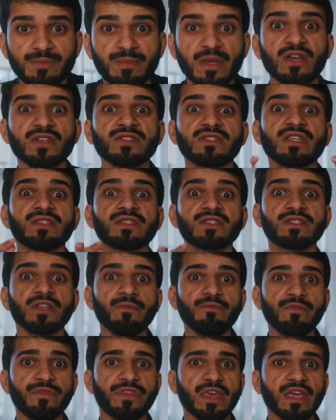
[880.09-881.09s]
because it's
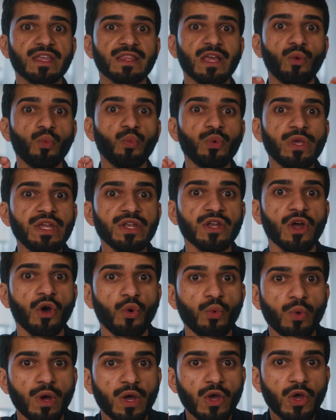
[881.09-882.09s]
something that we
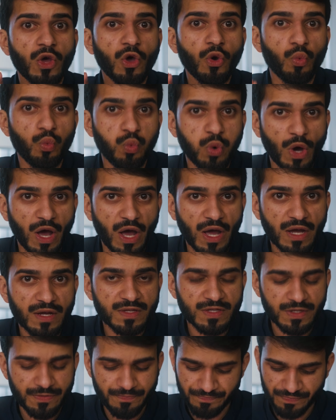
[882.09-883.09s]
know
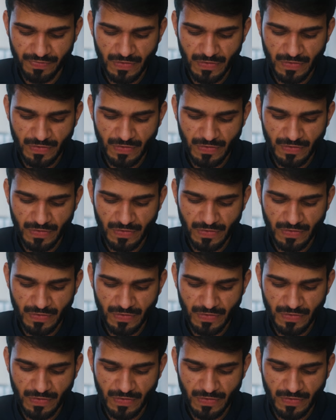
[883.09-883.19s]
works.